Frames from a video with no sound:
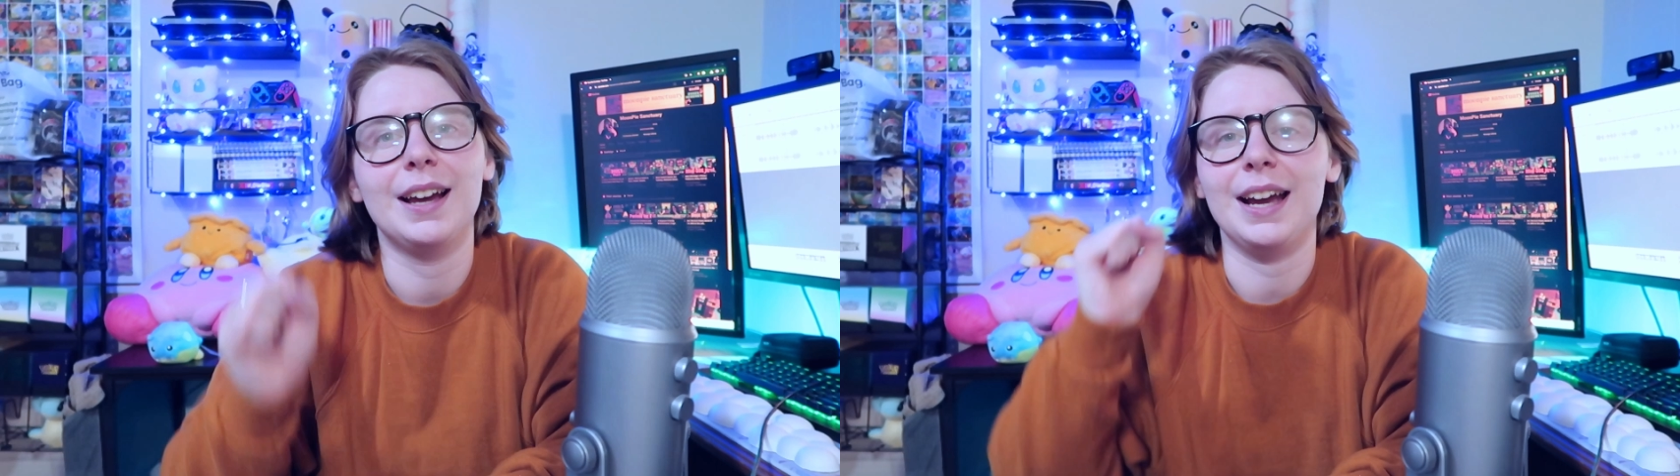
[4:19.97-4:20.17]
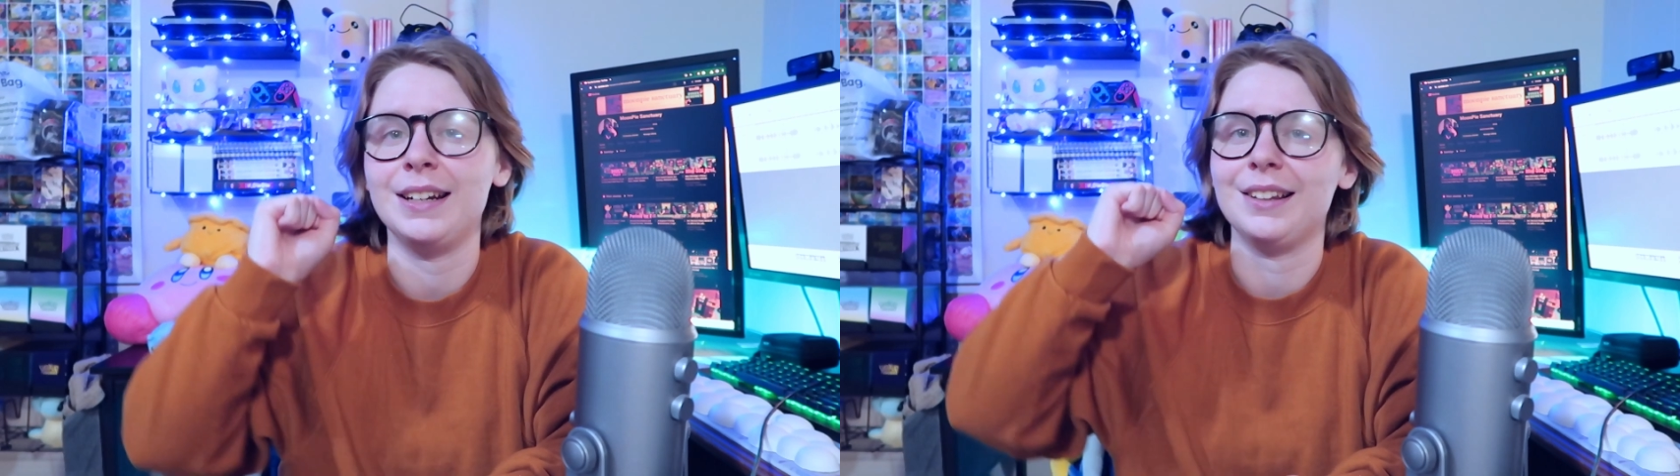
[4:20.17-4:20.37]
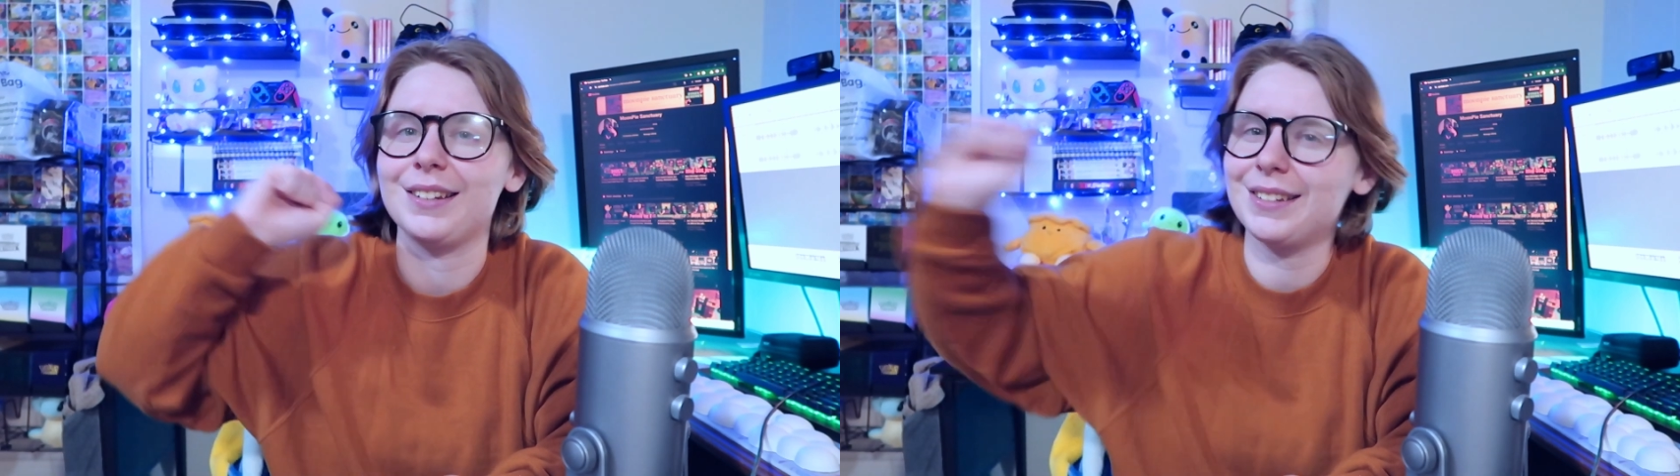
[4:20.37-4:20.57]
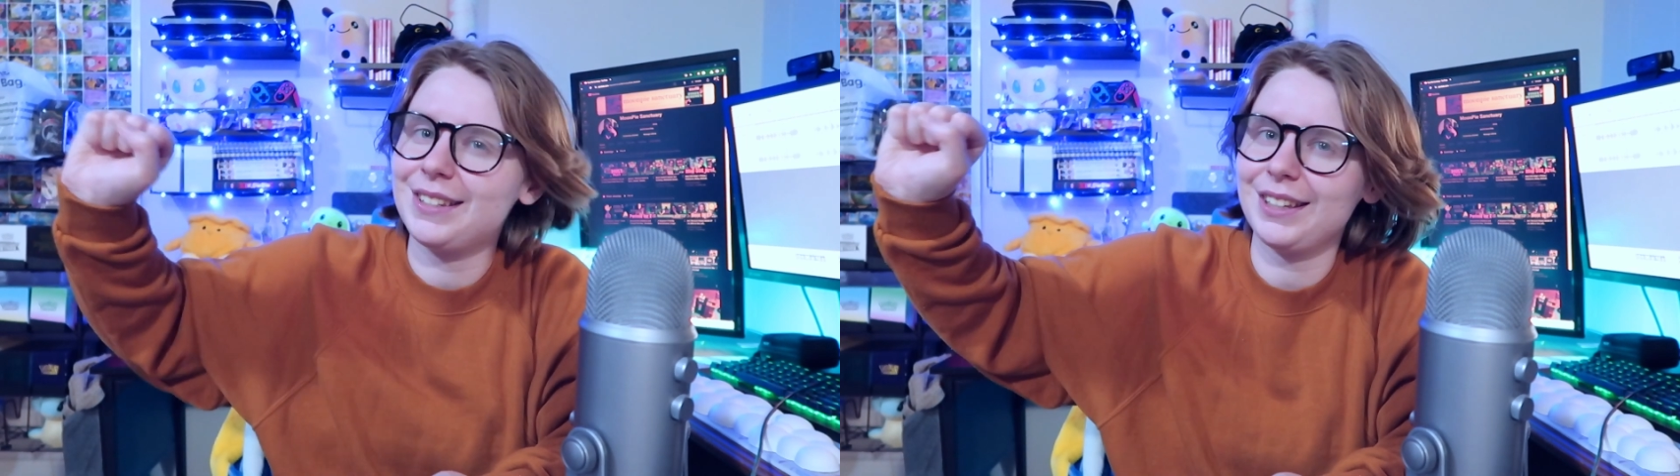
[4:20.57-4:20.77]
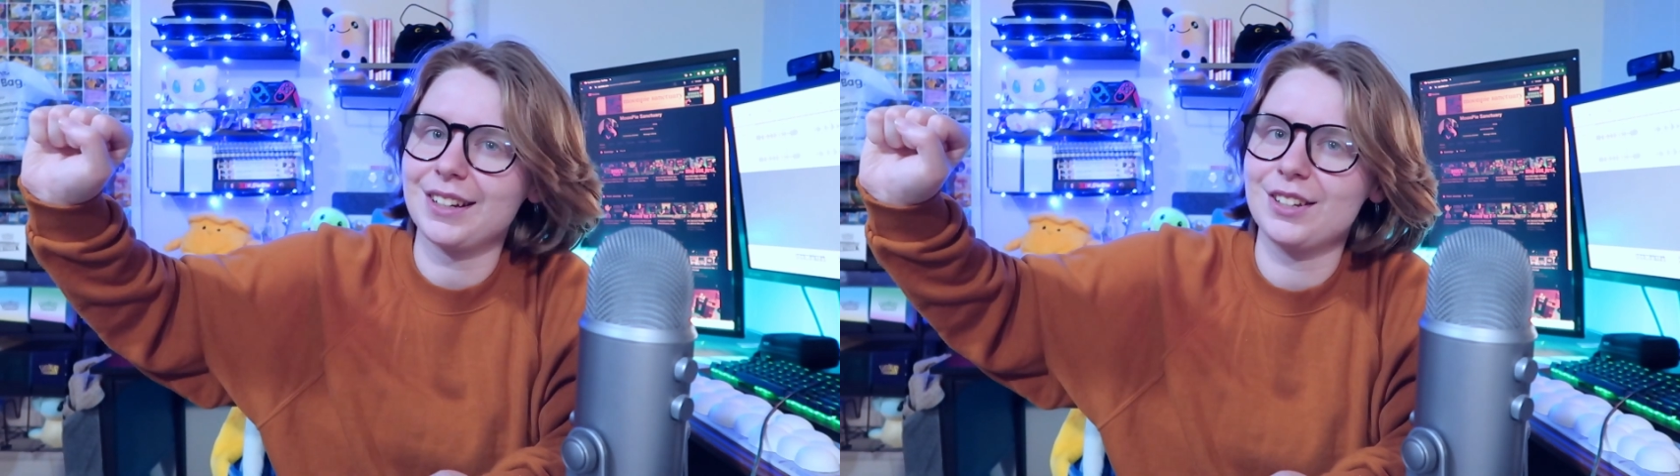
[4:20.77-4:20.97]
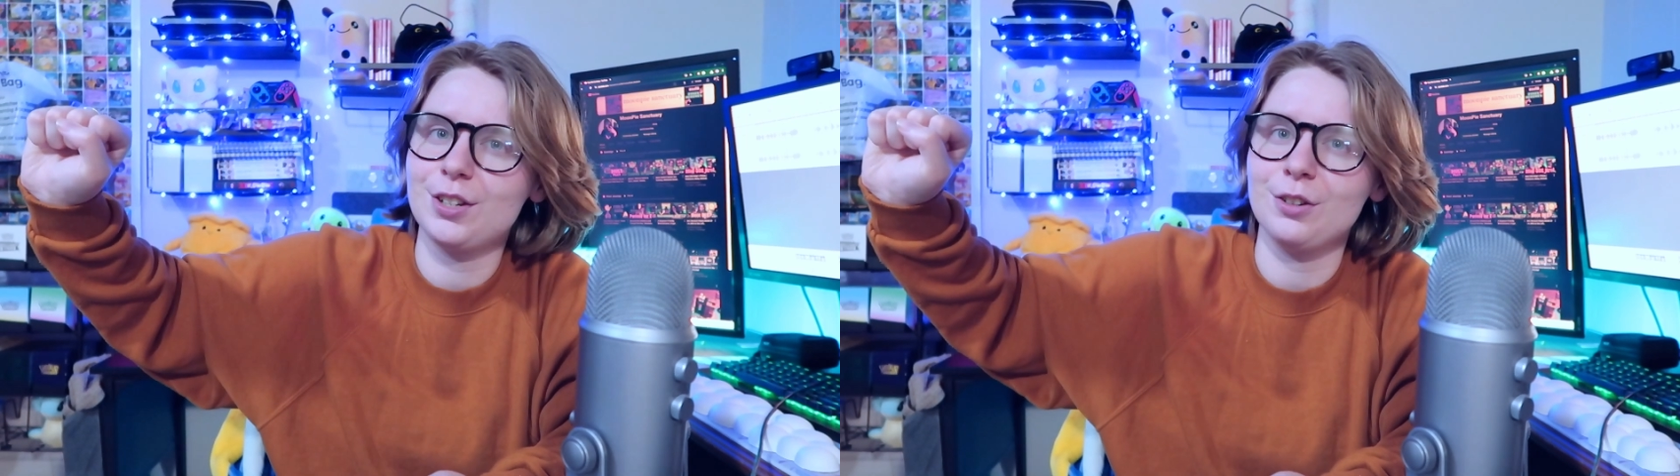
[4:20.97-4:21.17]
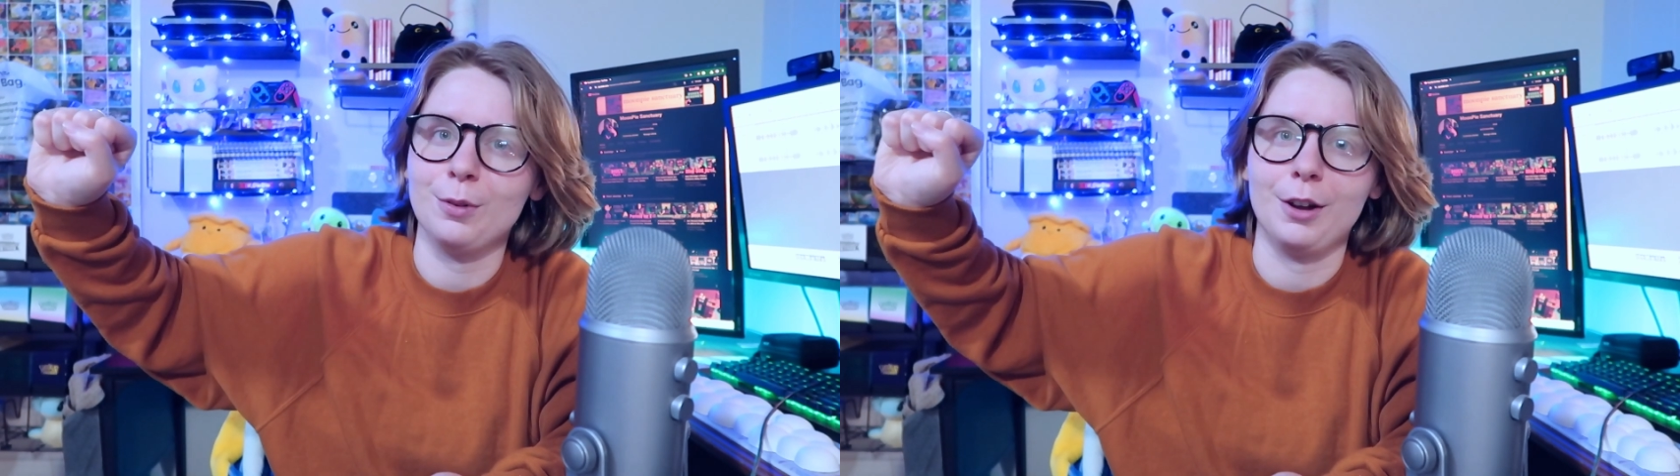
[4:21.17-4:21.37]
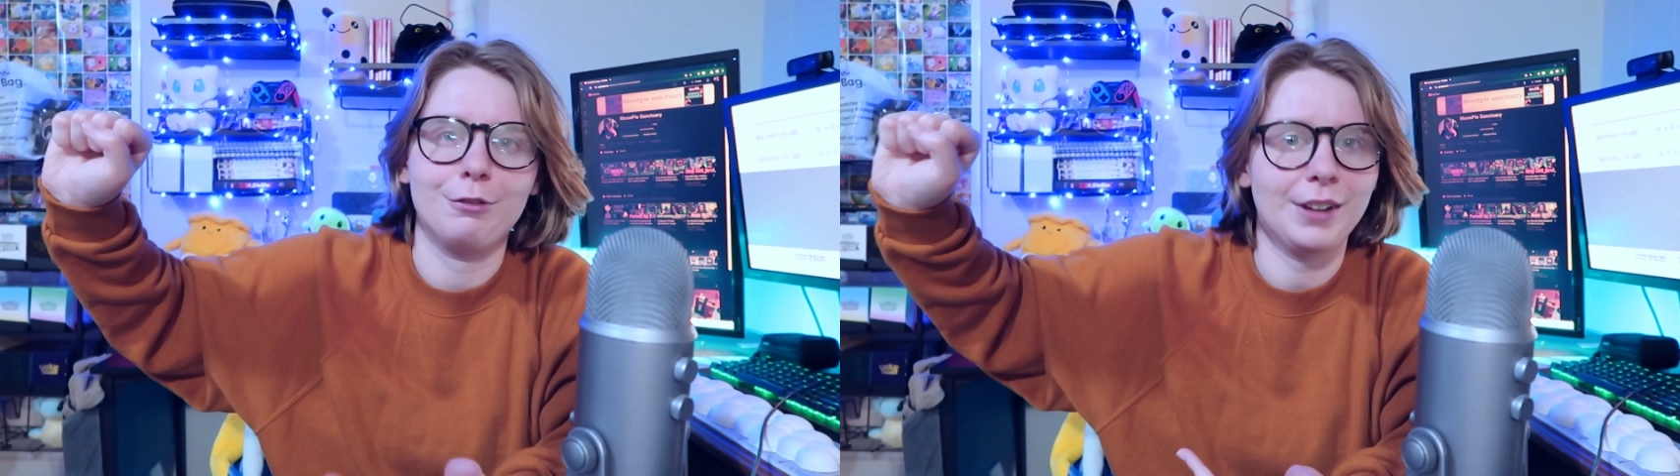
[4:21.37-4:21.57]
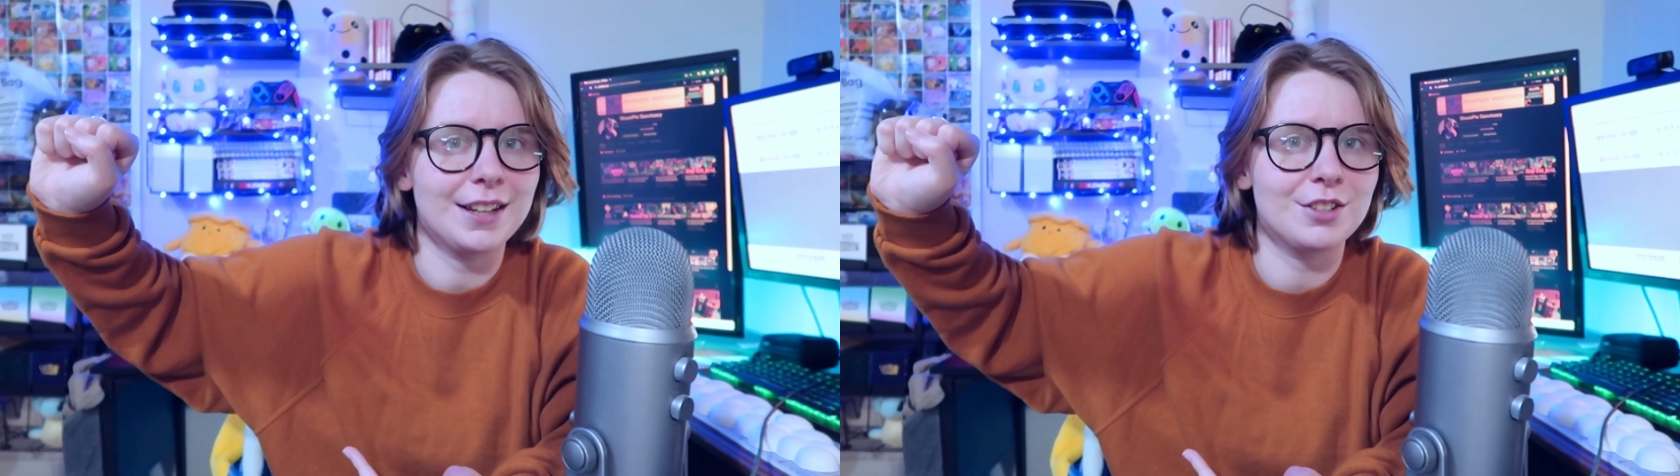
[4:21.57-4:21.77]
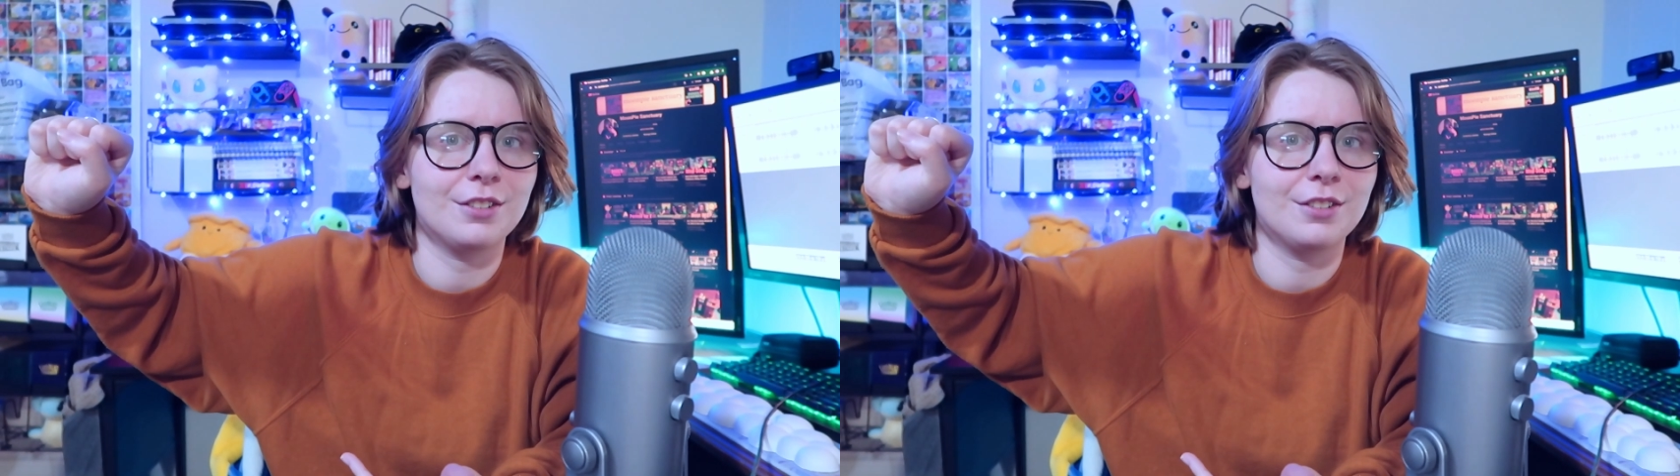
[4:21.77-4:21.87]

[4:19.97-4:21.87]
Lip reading: and it'll stick to a flat